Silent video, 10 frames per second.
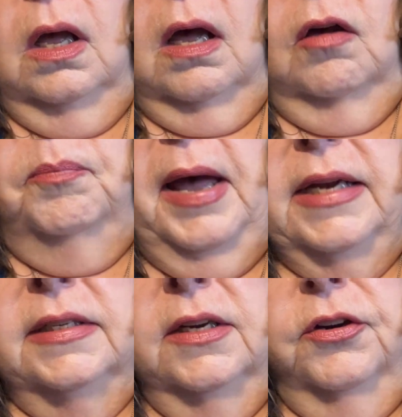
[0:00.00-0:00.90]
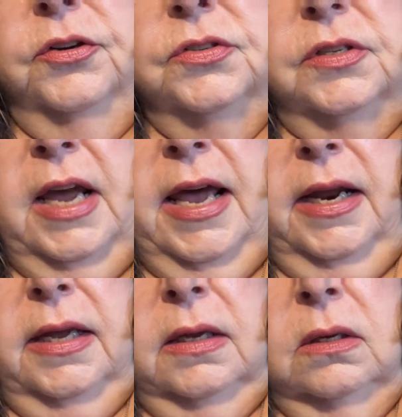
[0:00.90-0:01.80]
of
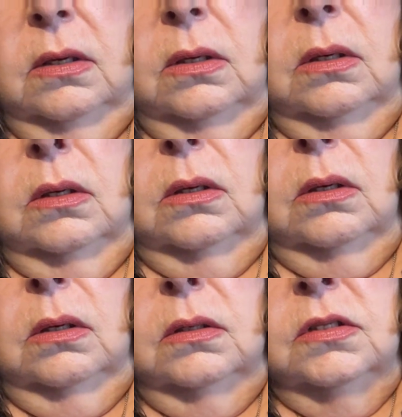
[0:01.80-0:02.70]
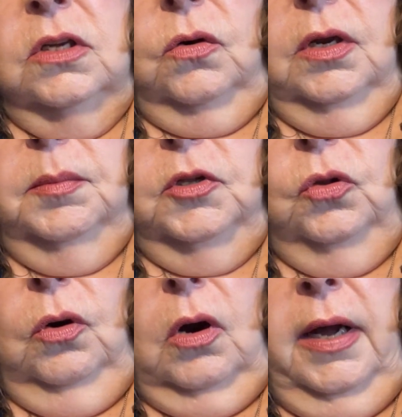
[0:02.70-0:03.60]
bacteriostatic sodium
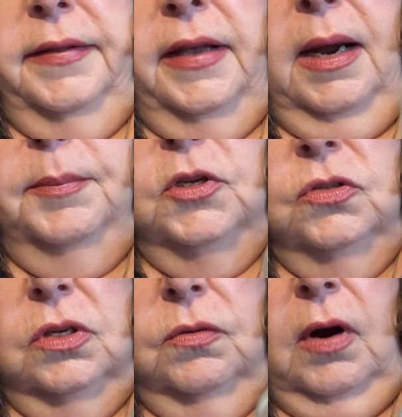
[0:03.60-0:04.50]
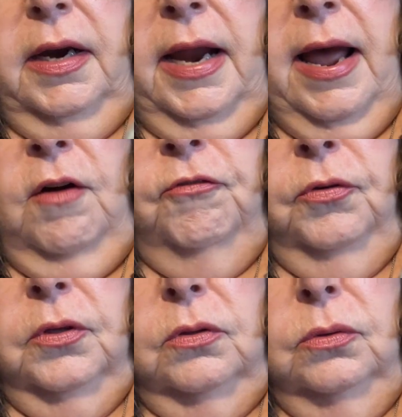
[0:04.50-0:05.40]
chloride that I'm using right now for
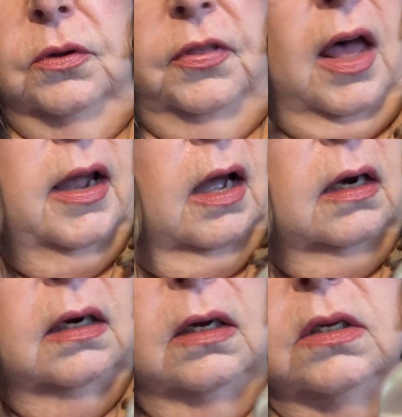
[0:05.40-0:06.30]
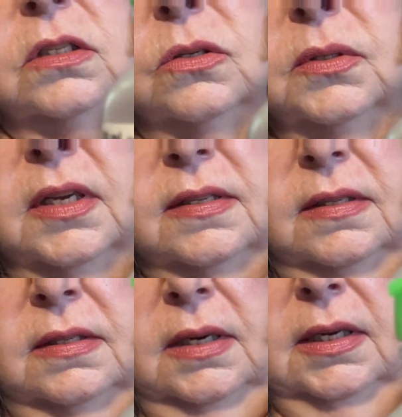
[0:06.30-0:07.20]
the glutathione, so it doesn't
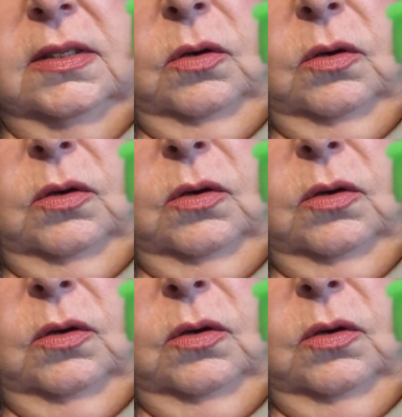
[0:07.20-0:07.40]
sting so